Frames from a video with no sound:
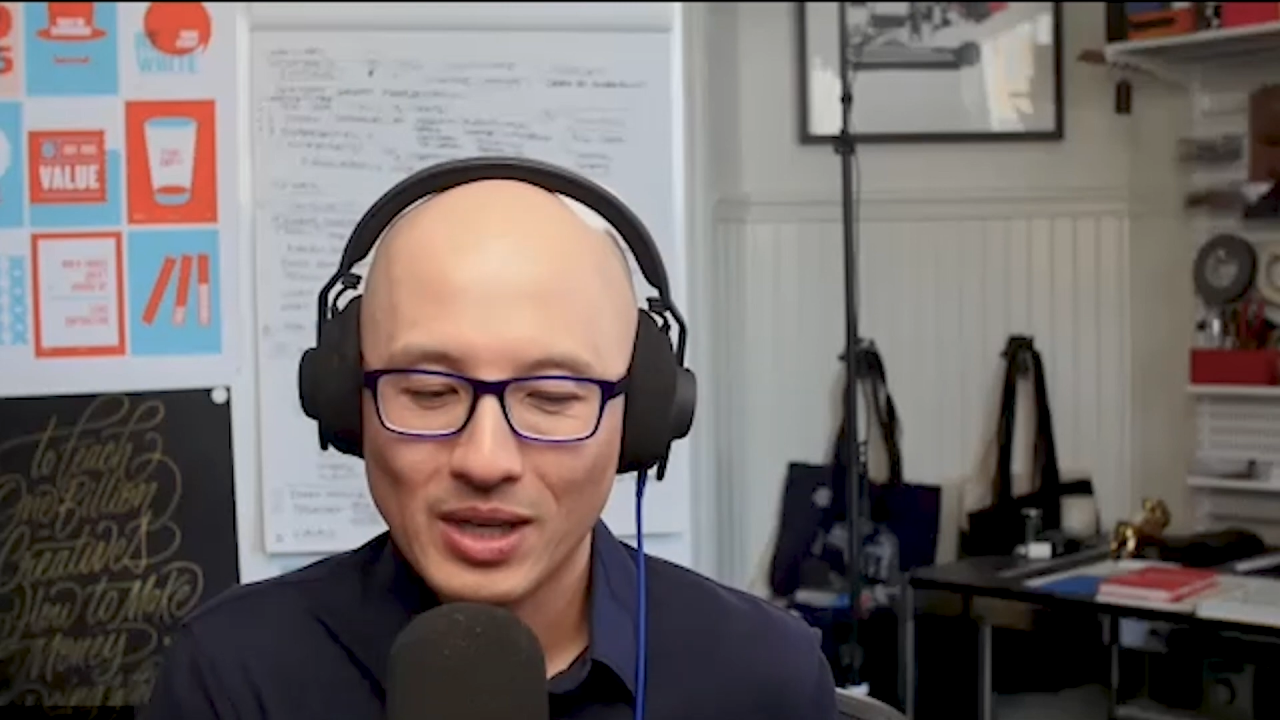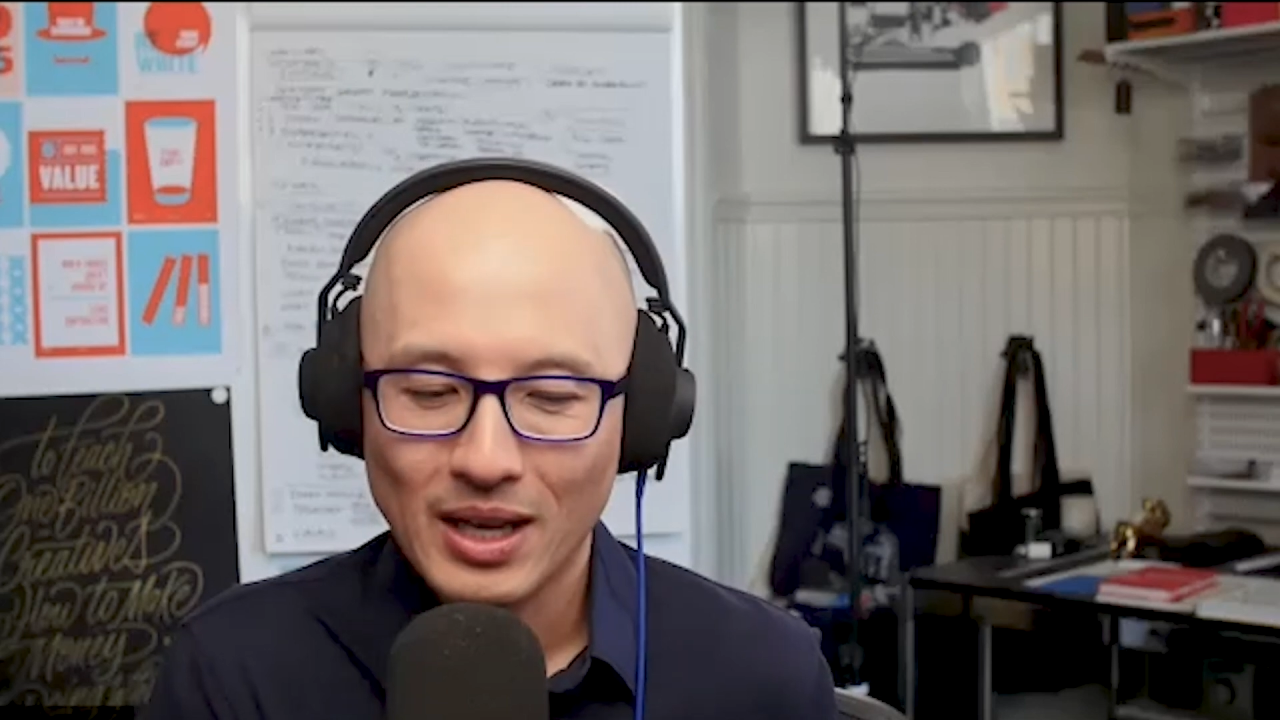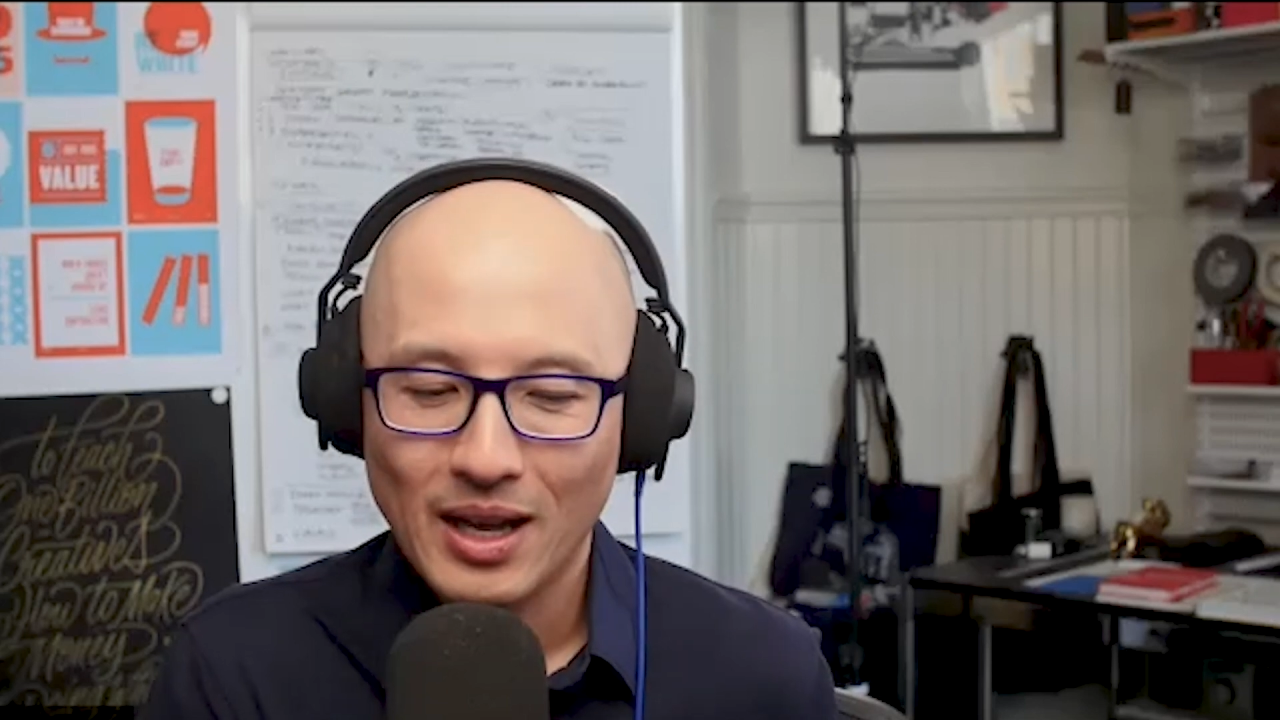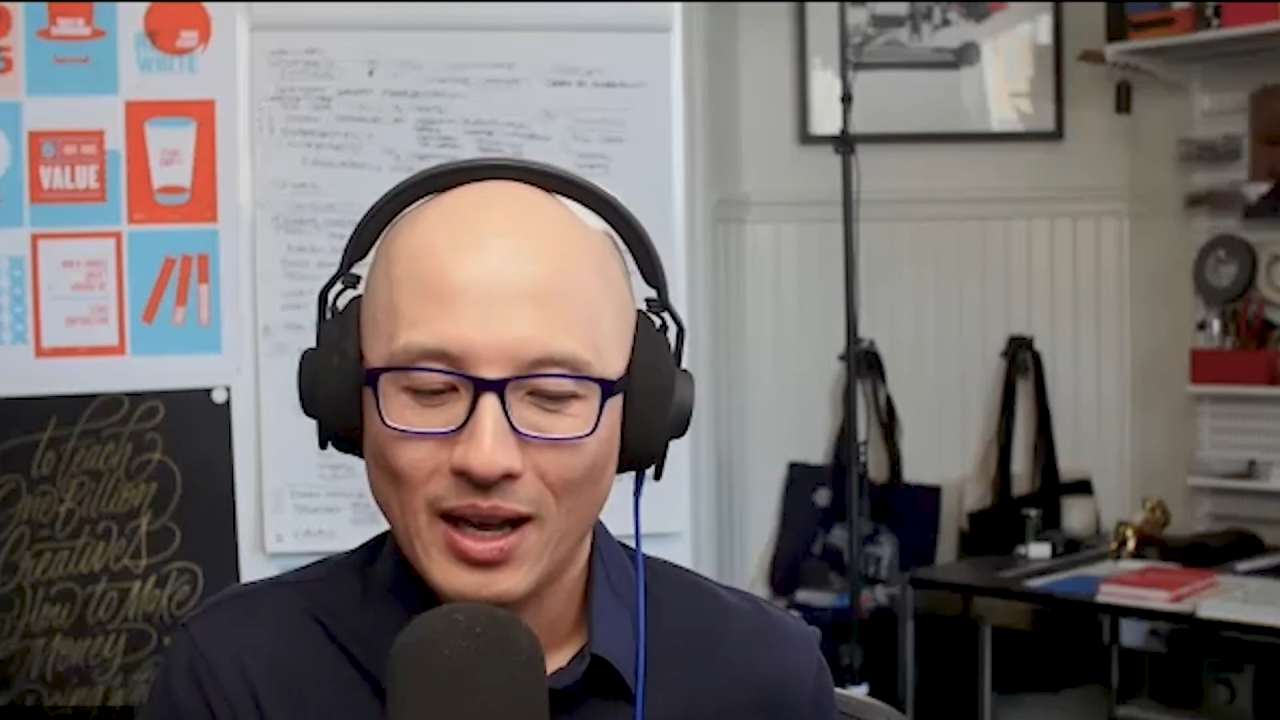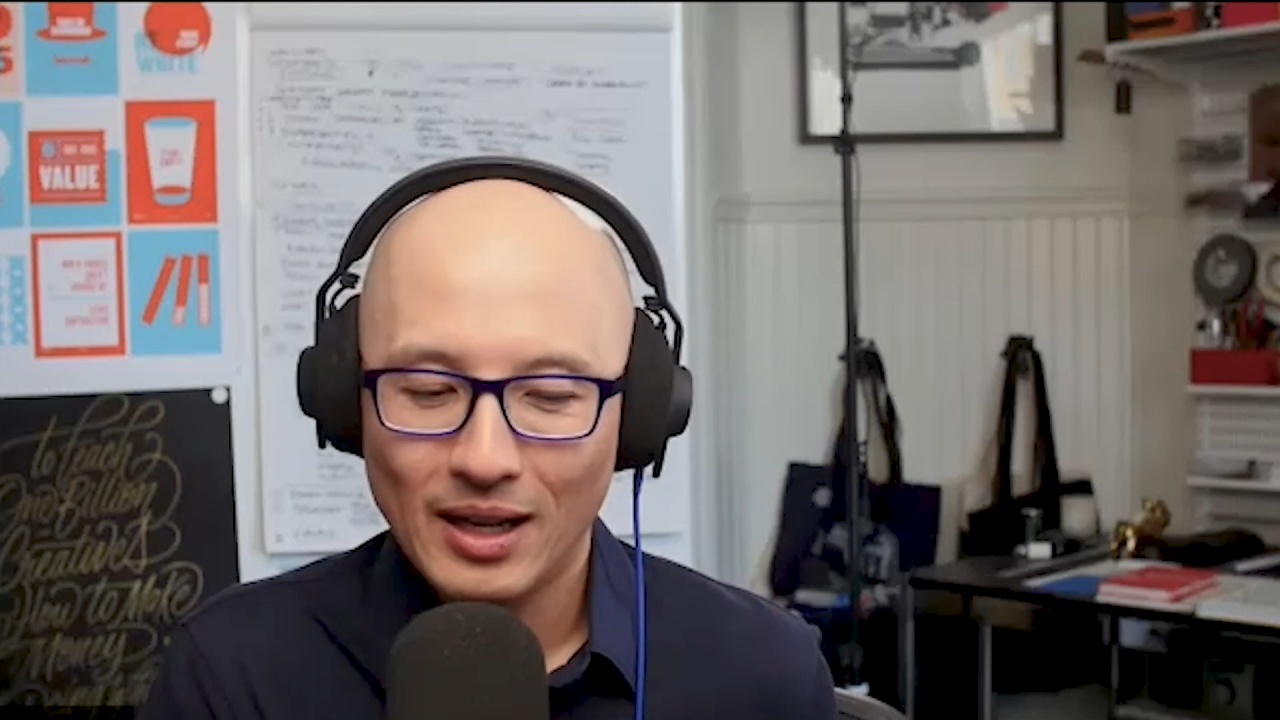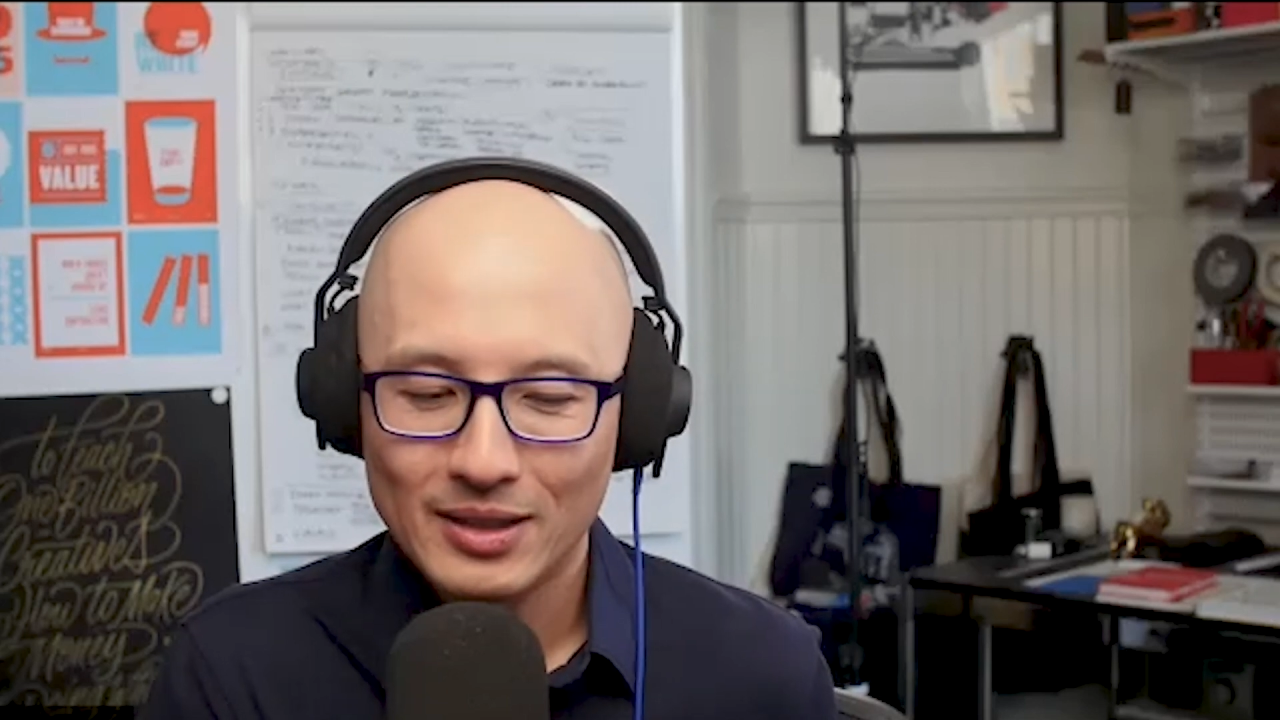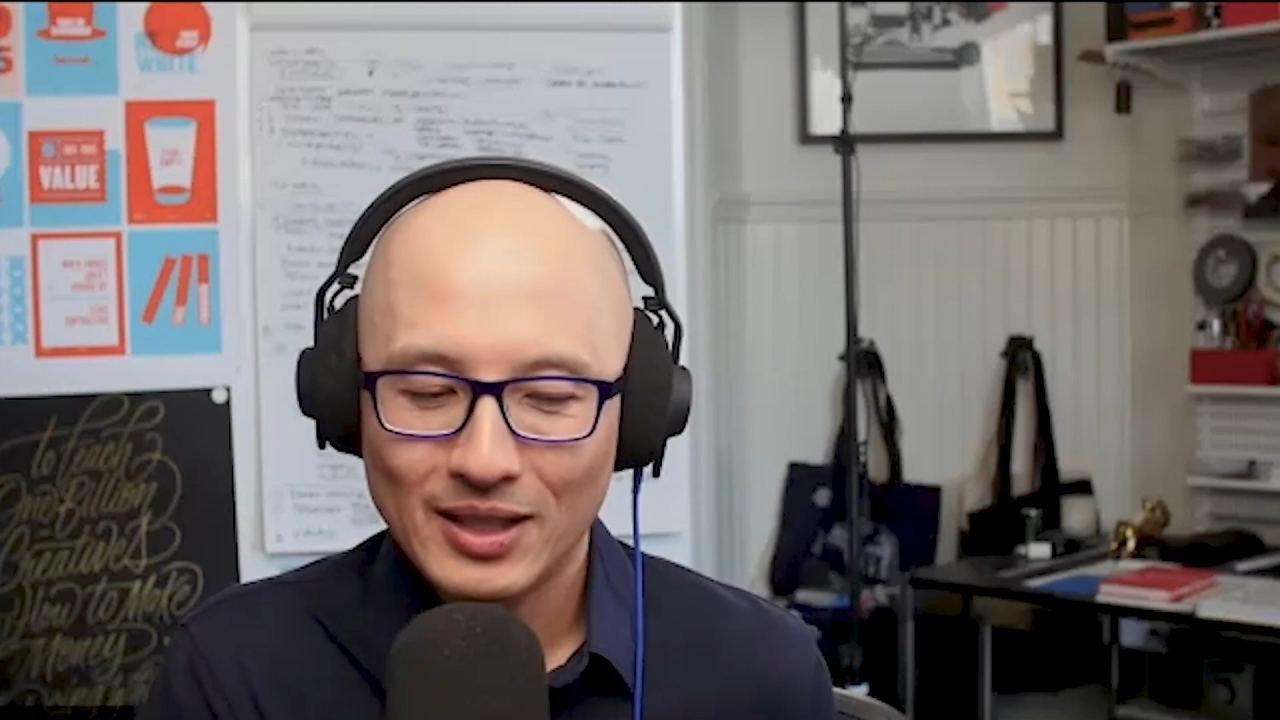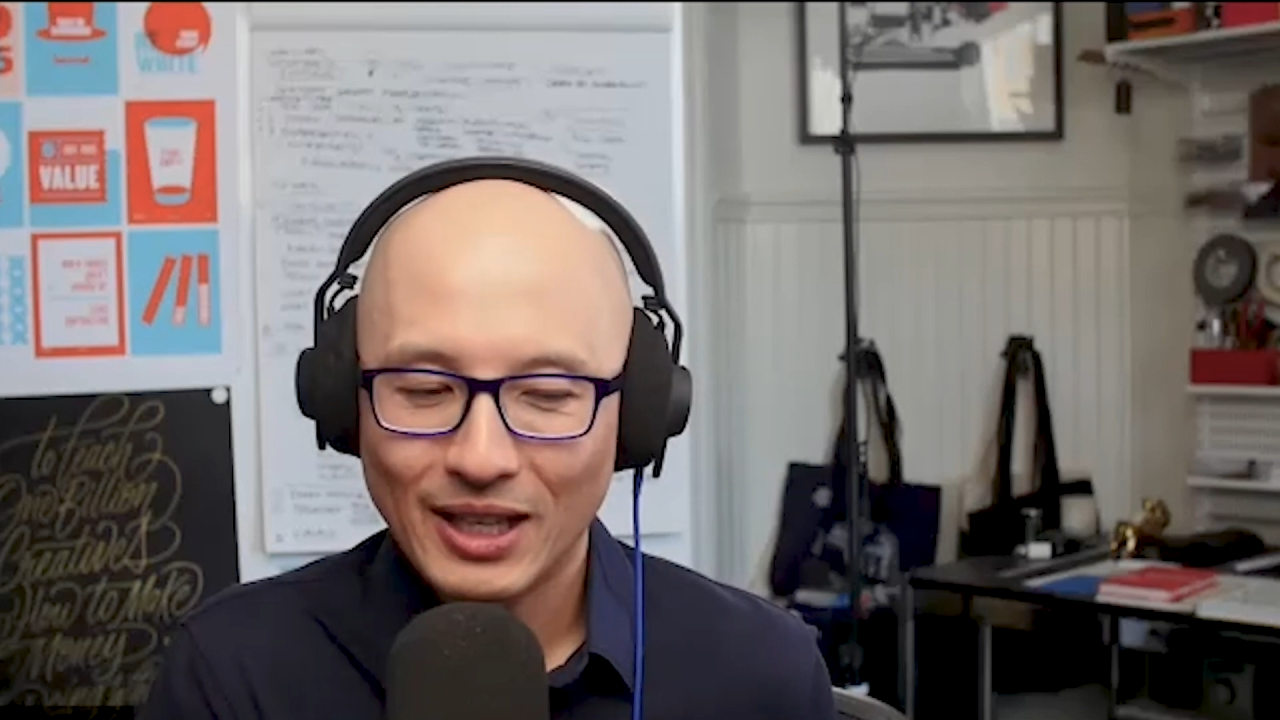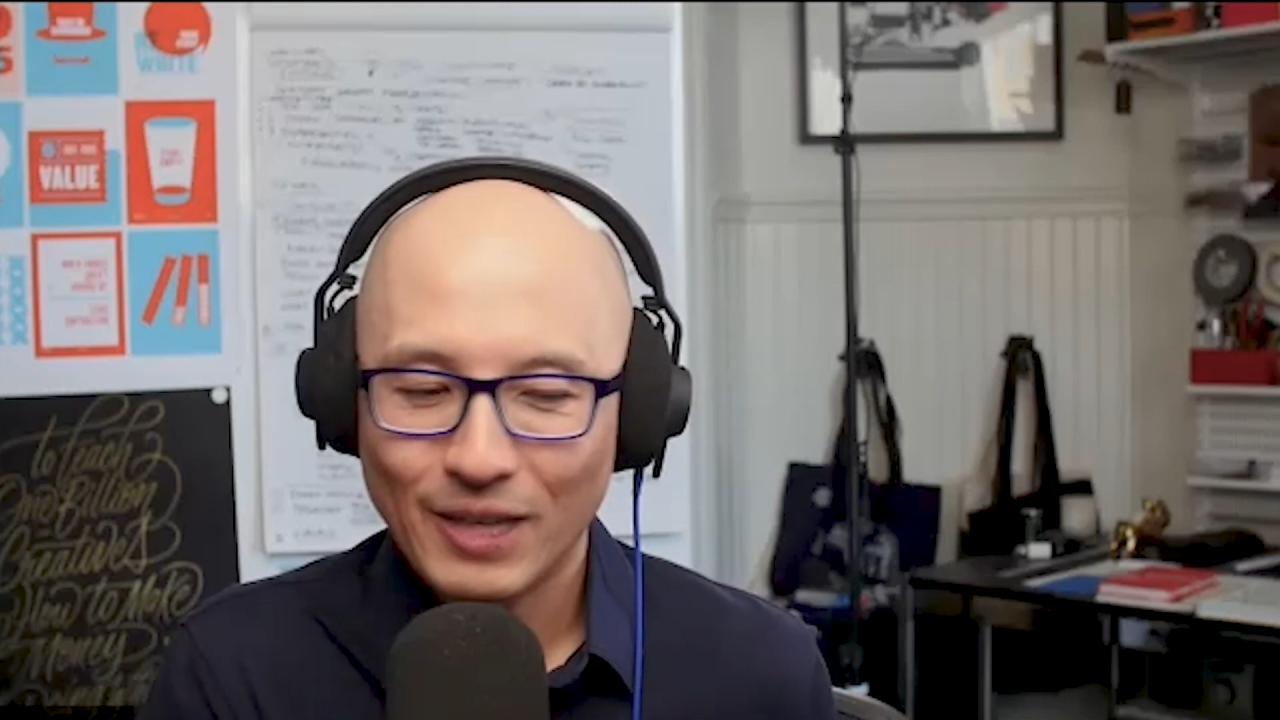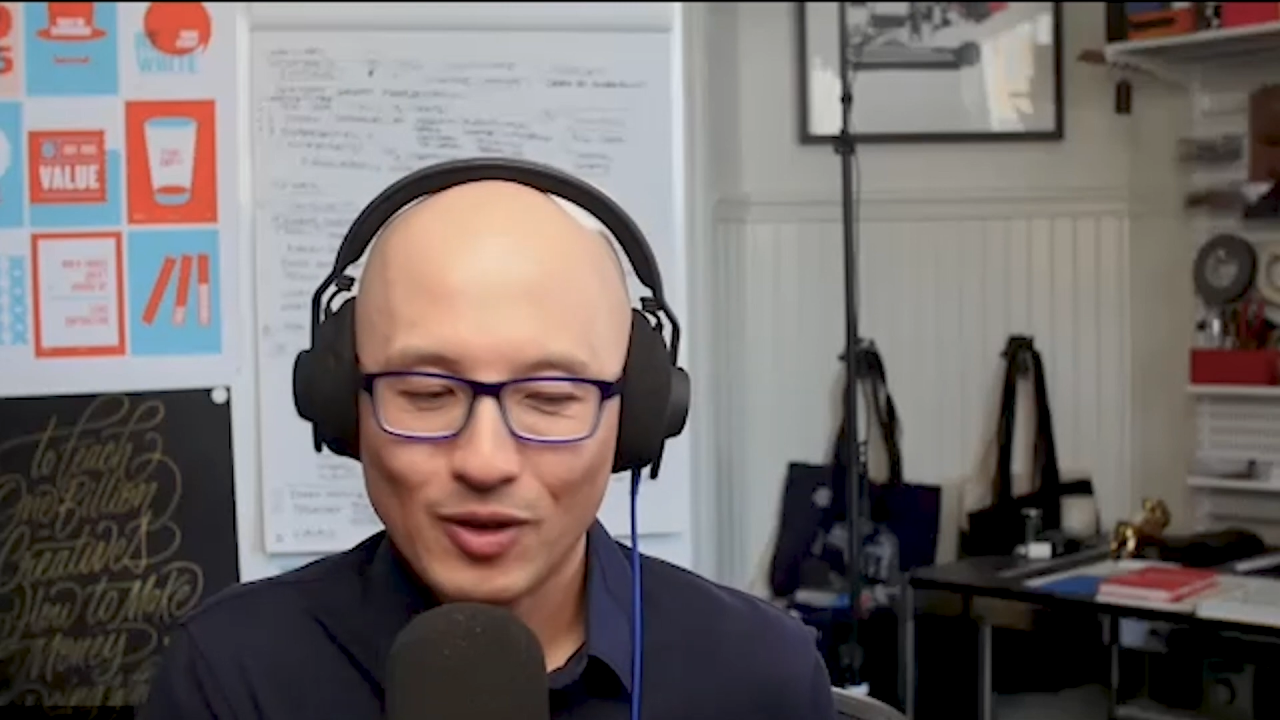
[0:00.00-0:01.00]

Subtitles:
to give you as